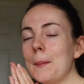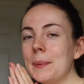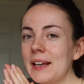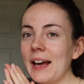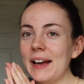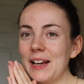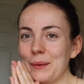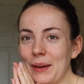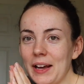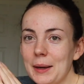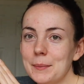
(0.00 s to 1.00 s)
But yeah,
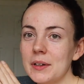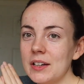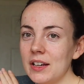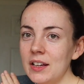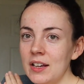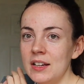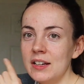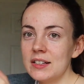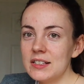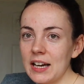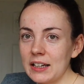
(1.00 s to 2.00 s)
anyway, I'm gonna
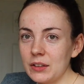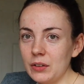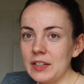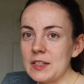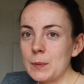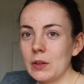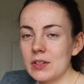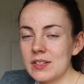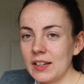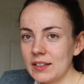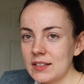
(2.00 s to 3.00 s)
tackle these
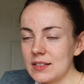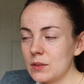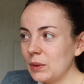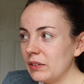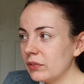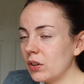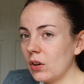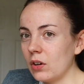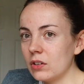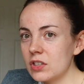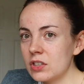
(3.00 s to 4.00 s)
boxes. We've
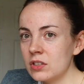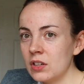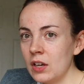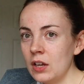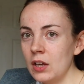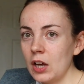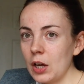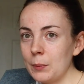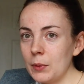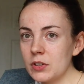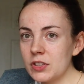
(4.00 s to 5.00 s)
got a
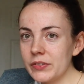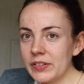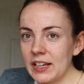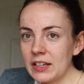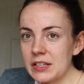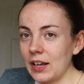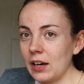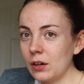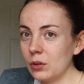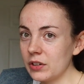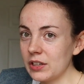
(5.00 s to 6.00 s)
box of things that
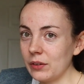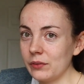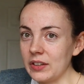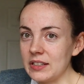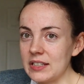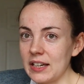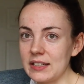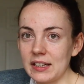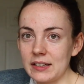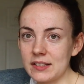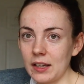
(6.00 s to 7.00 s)
are already on Vinted
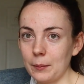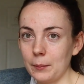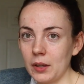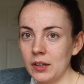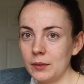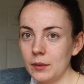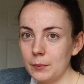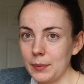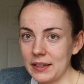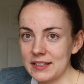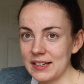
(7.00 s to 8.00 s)
and some
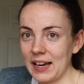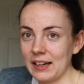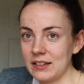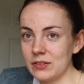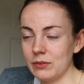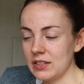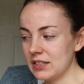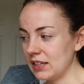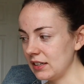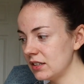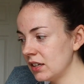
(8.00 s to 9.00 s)
bits to add to
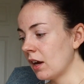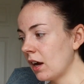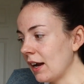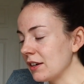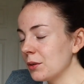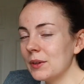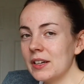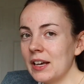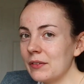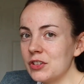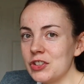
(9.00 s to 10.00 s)
Vinted. I don't want to
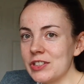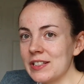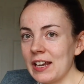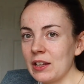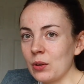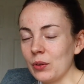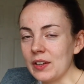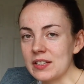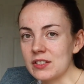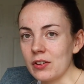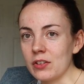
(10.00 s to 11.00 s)
have to just take all
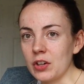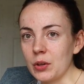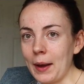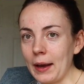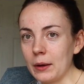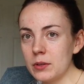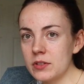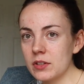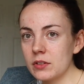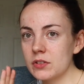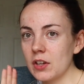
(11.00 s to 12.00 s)
this to the new
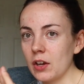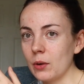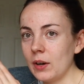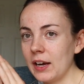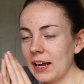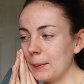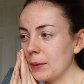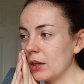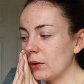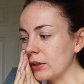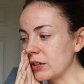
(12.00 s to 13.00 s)
house, so I am
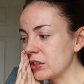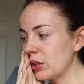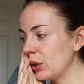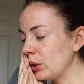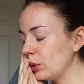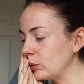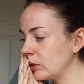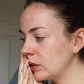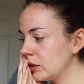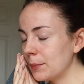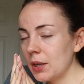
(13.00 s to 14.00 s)
going to
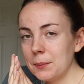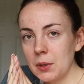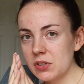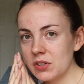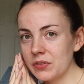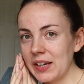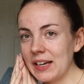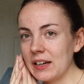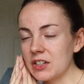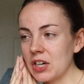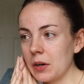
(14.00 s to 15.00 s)
put most of it
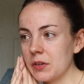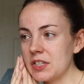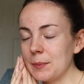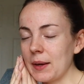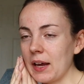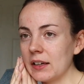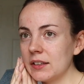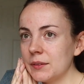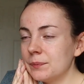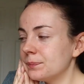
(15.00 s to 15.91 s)
in a charity bag.